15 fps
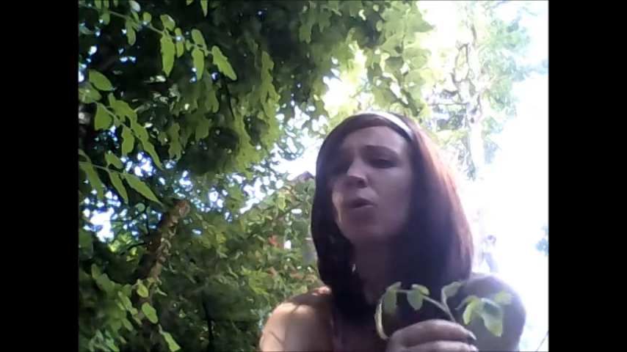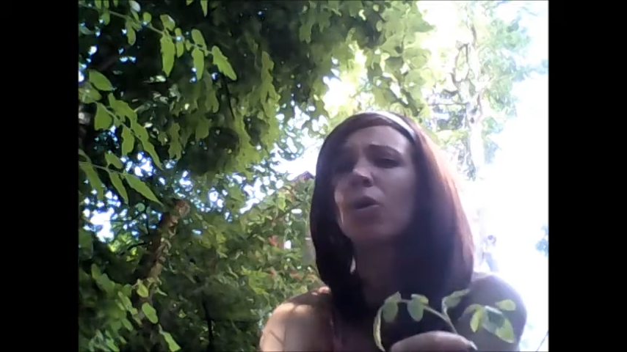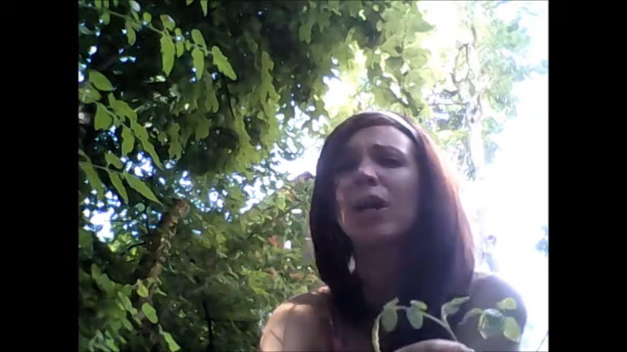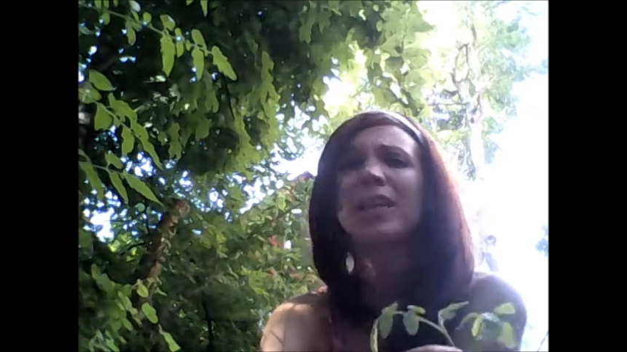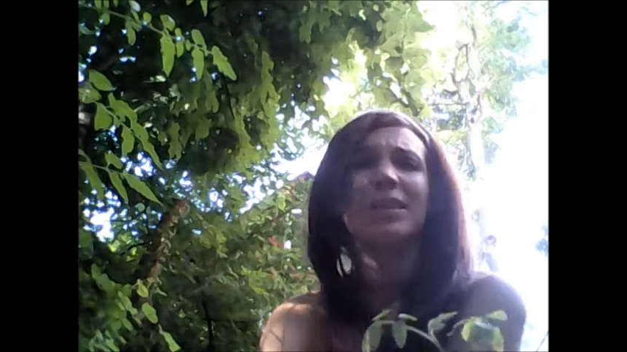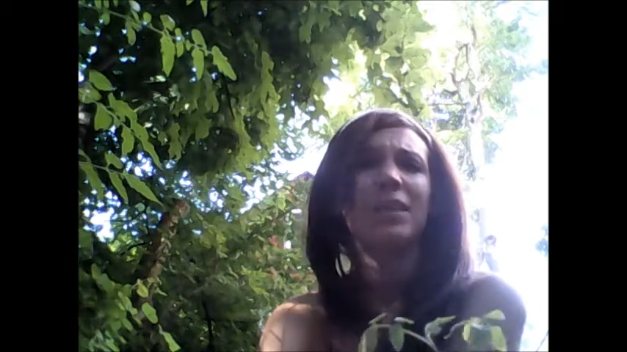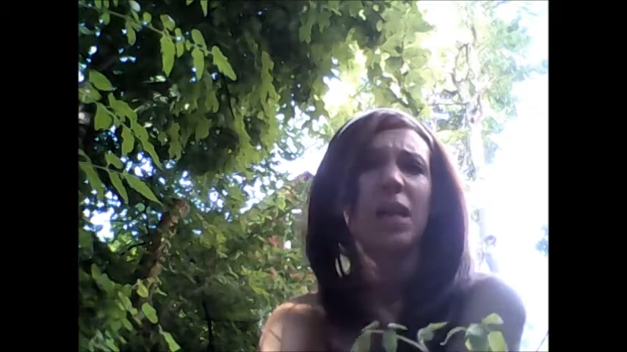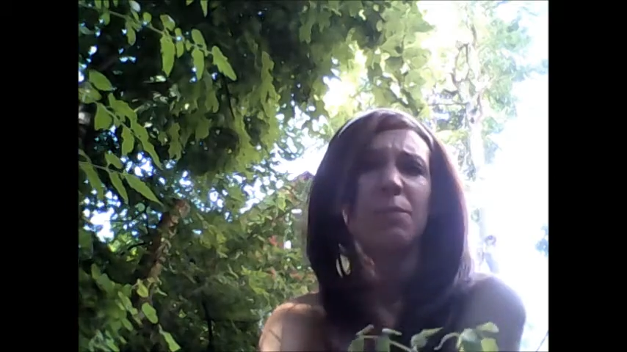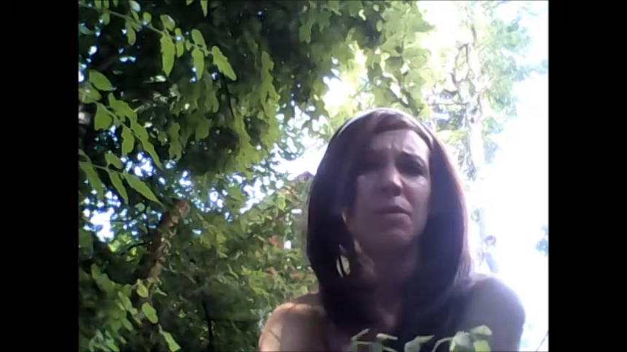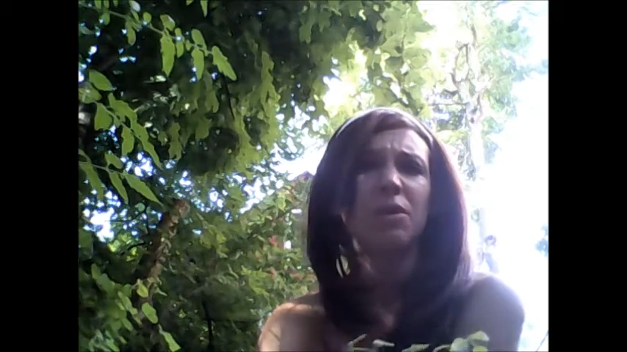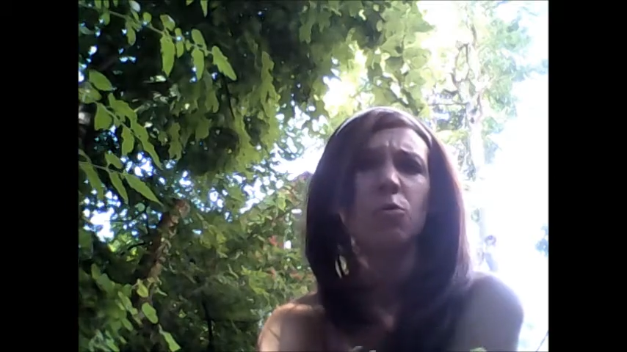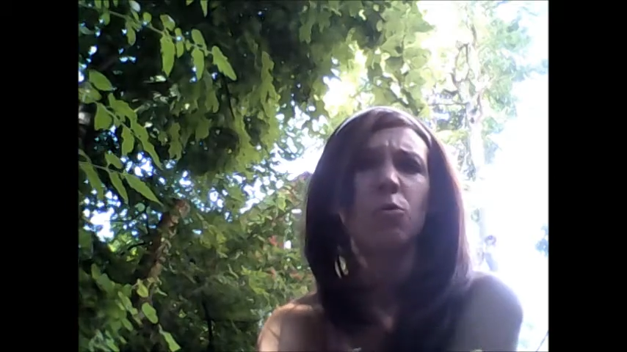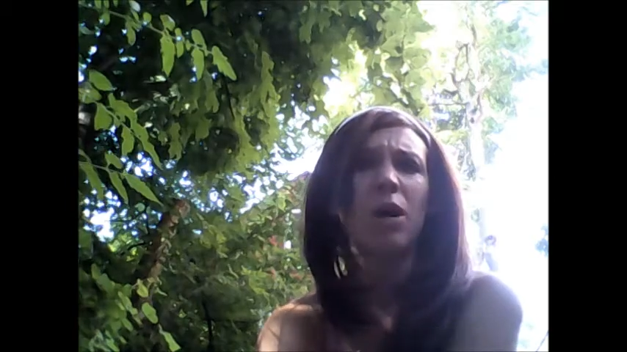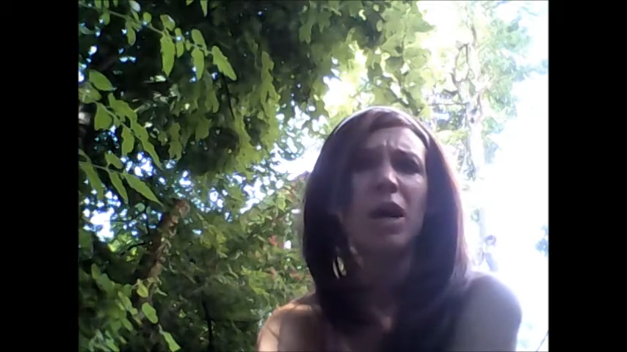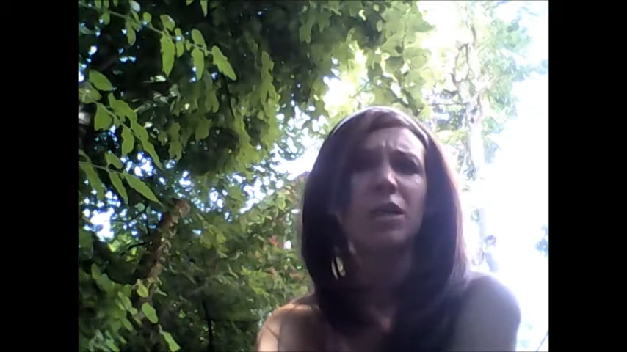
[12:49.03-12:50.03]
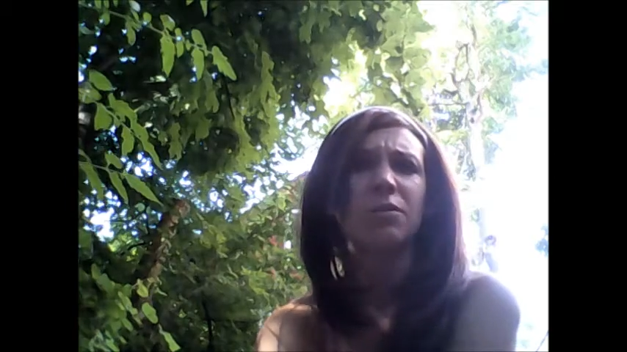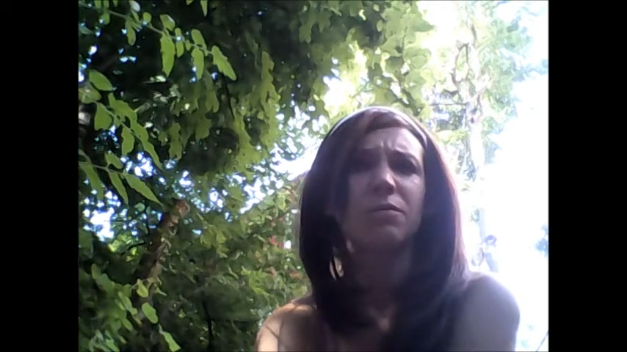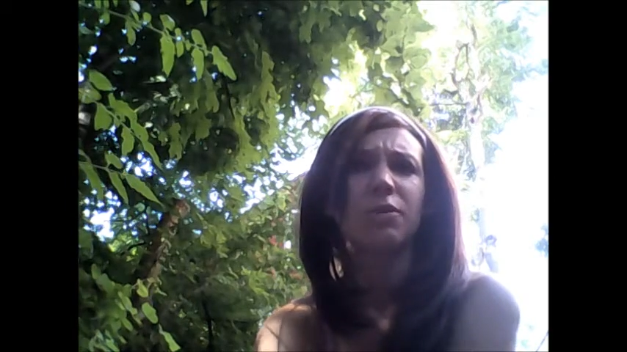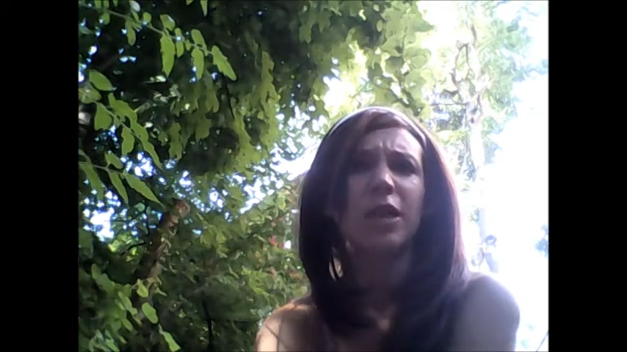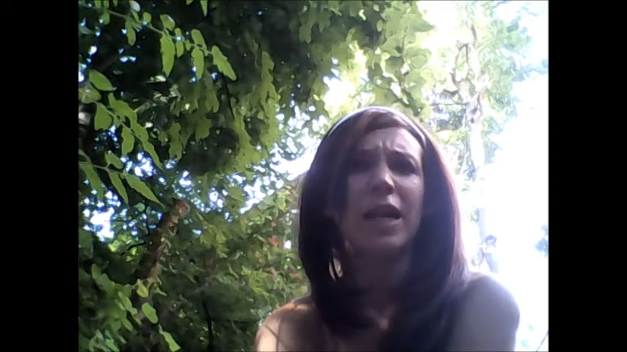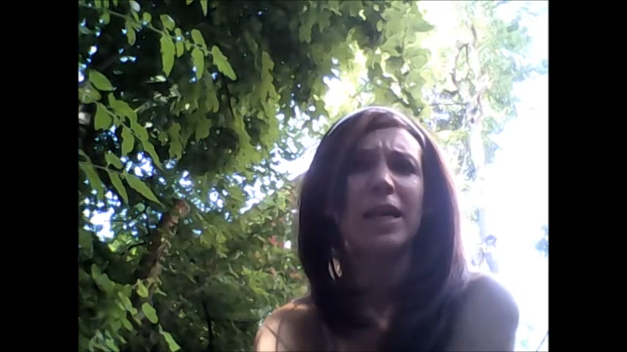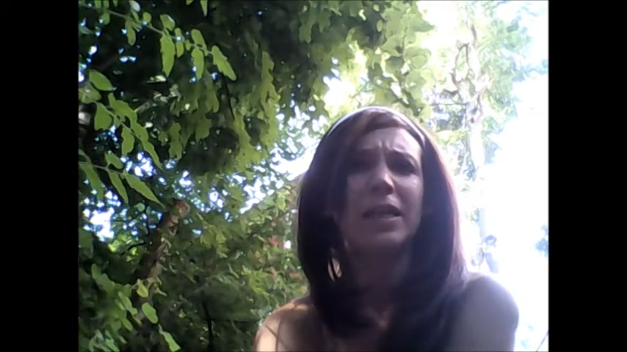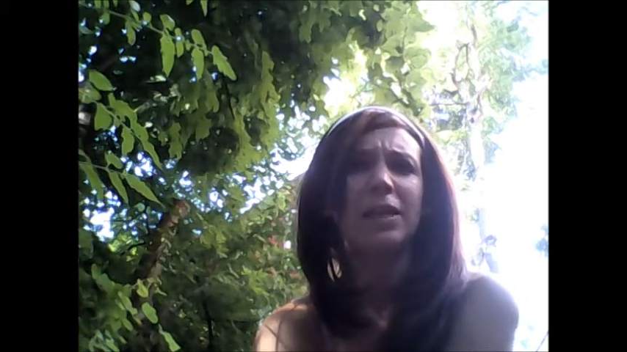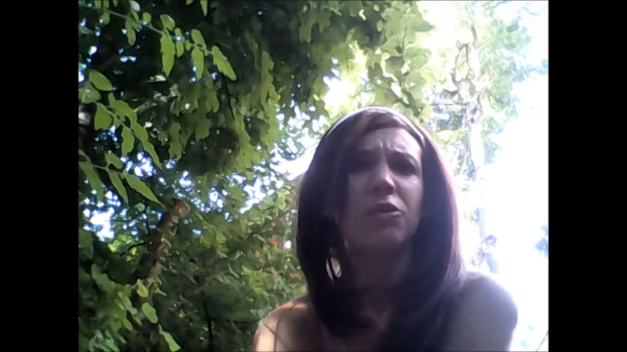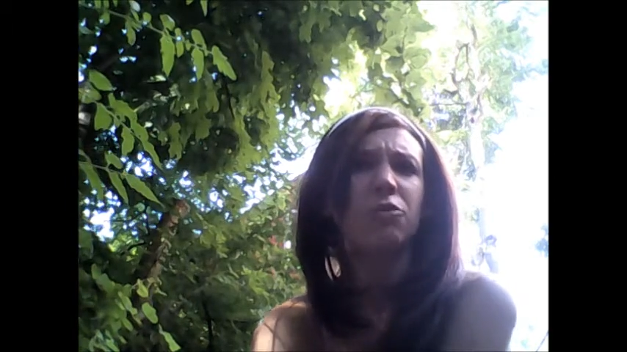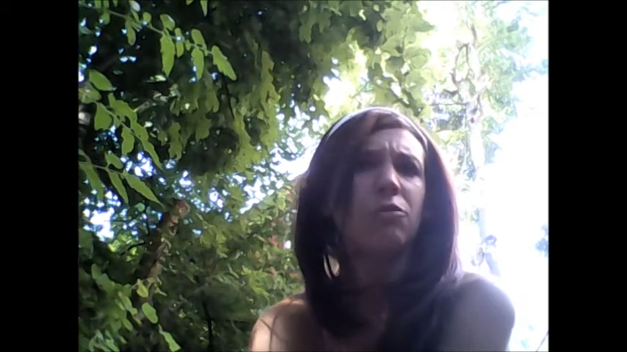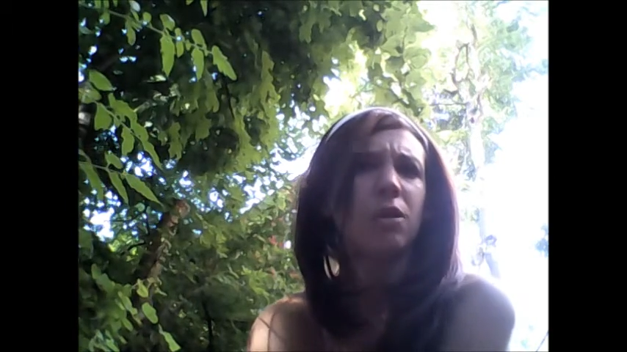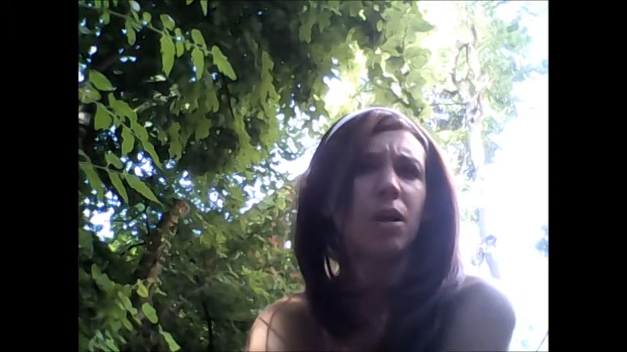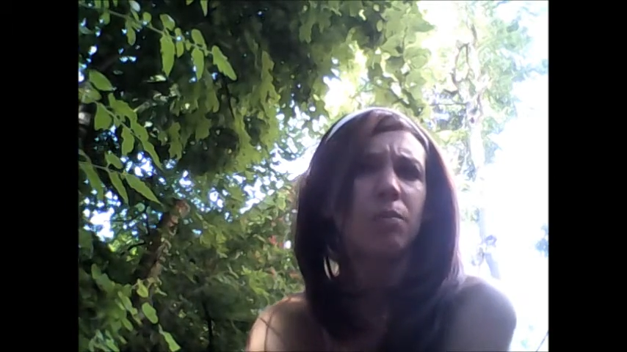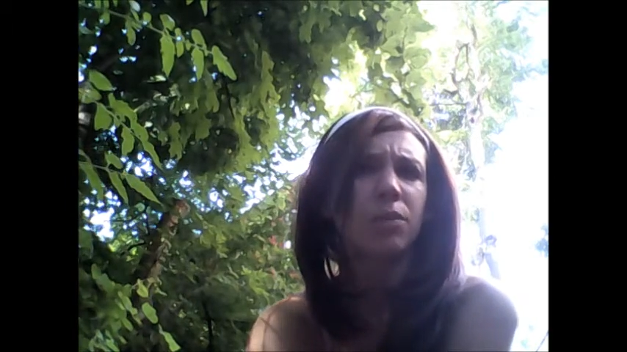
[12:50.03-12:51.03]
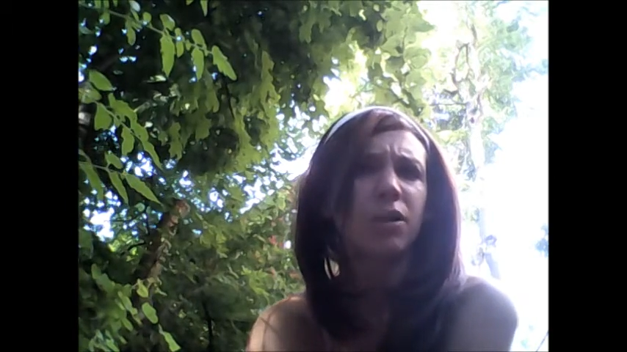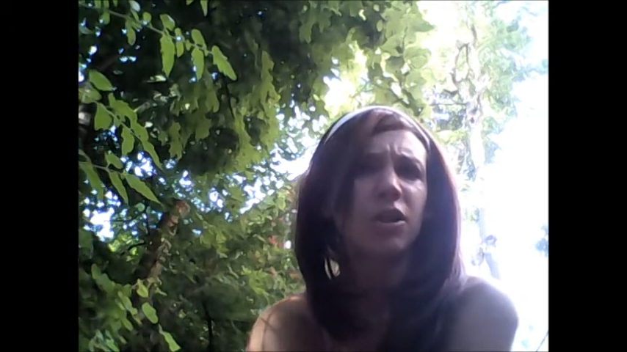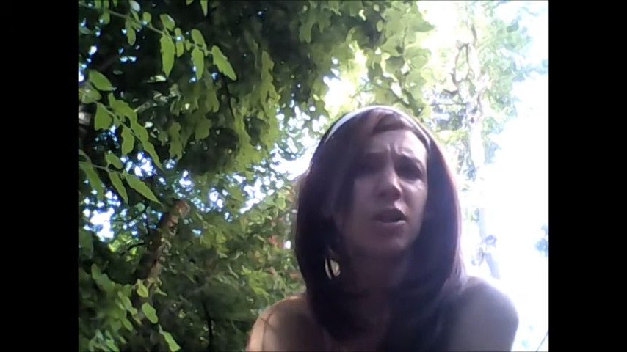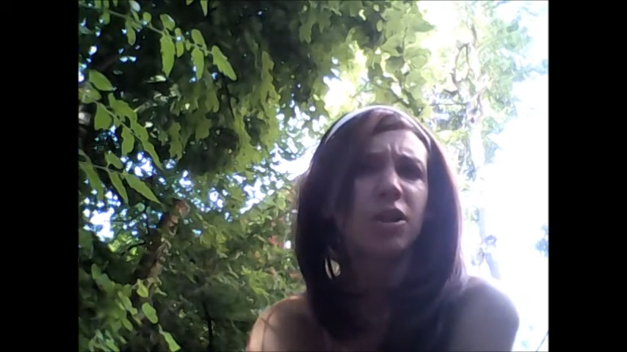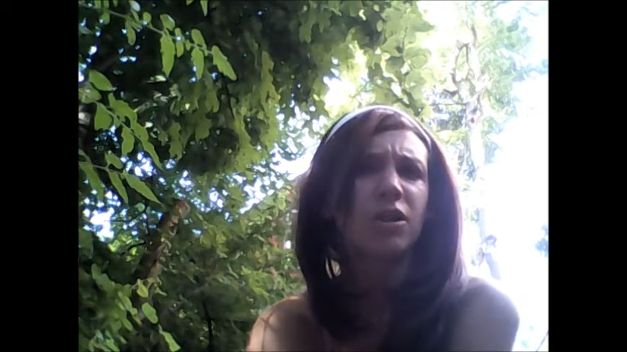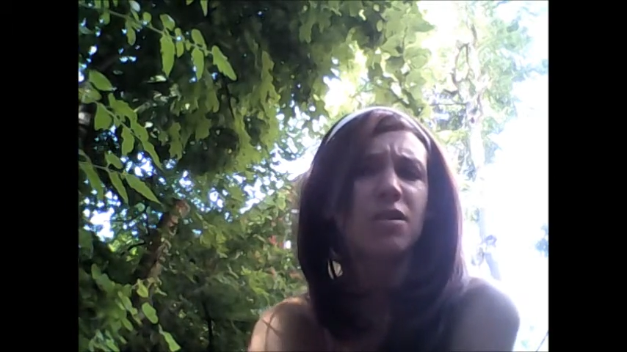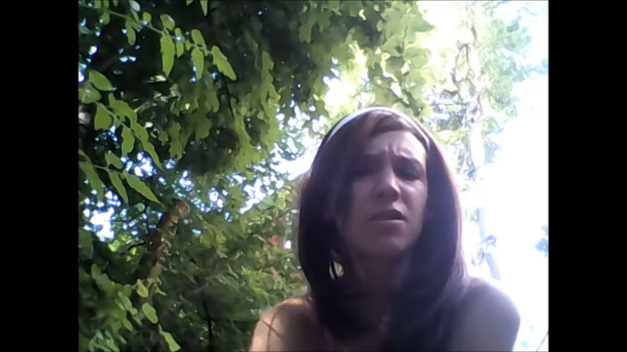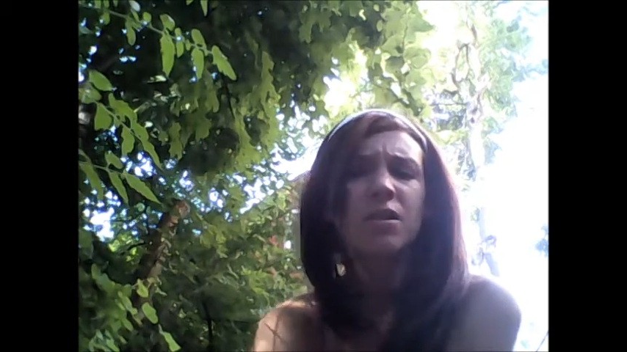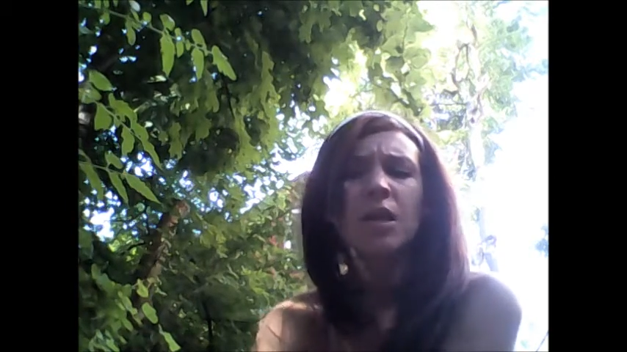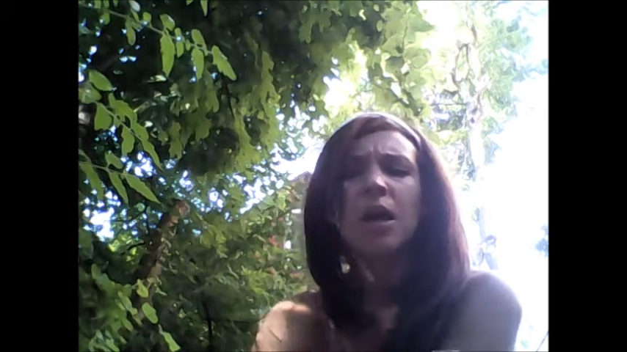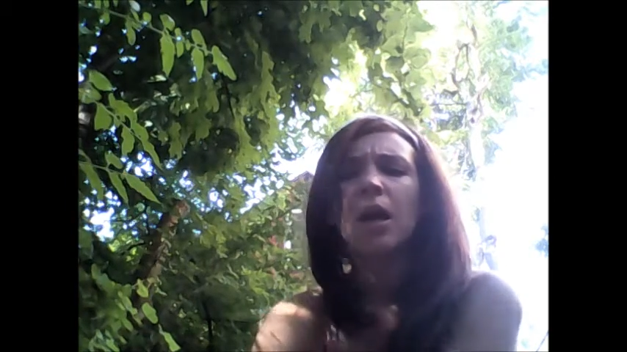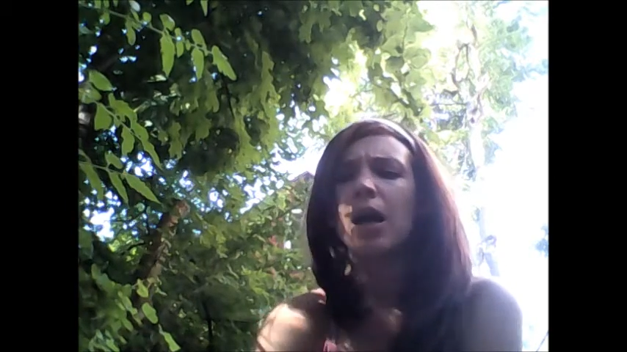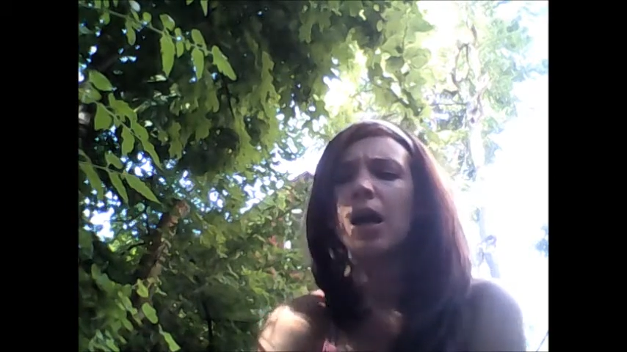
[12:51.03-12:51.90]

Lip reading: or any type of squash variety, cucumbers,